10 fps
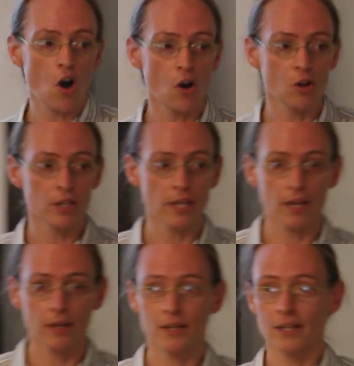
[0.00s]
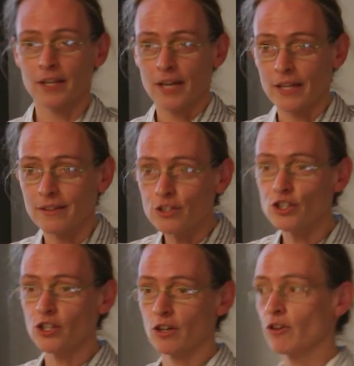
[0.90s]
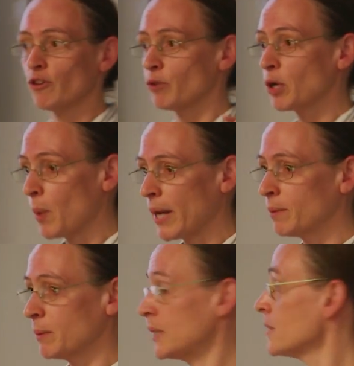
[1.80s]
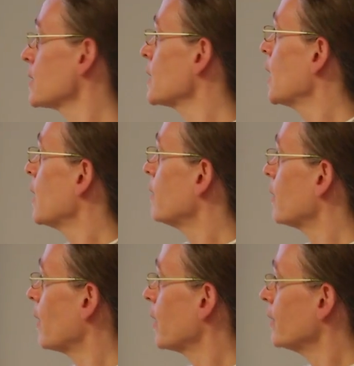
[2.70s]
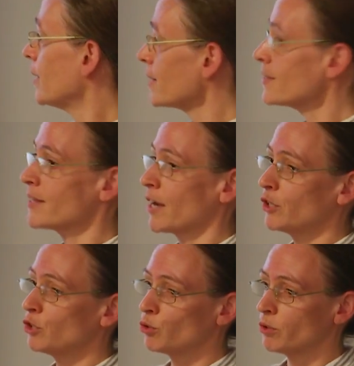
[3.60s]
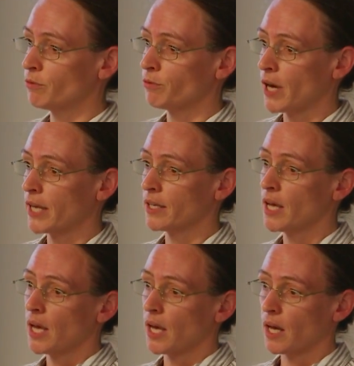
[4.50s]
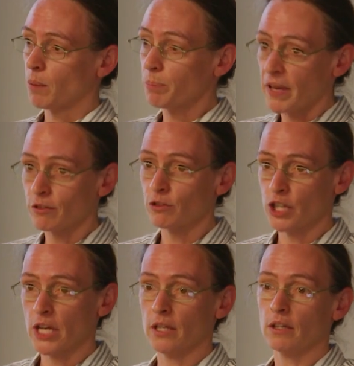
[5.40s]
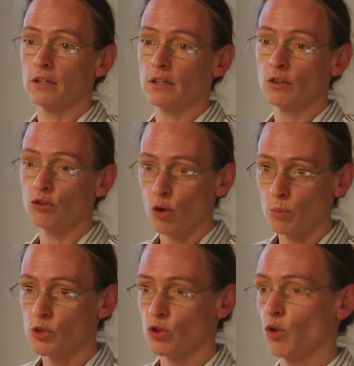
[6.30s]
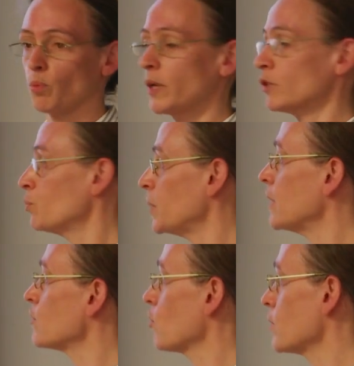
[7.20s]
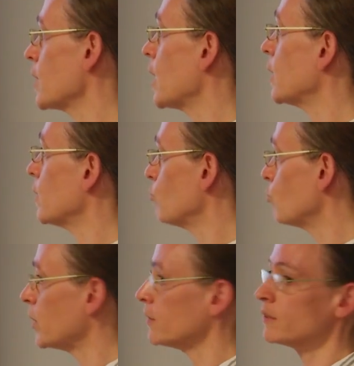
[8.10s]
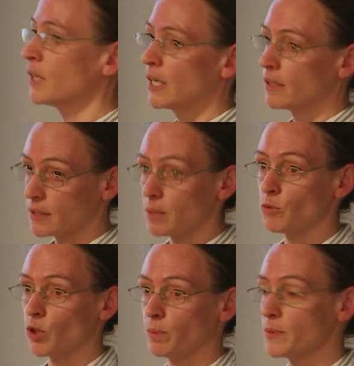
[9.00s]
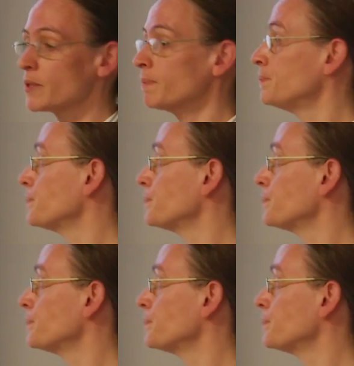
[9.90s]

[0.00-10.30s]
all the additional requirements that are necessary to define a pathogenic chromosome and to be associated with the symptoms.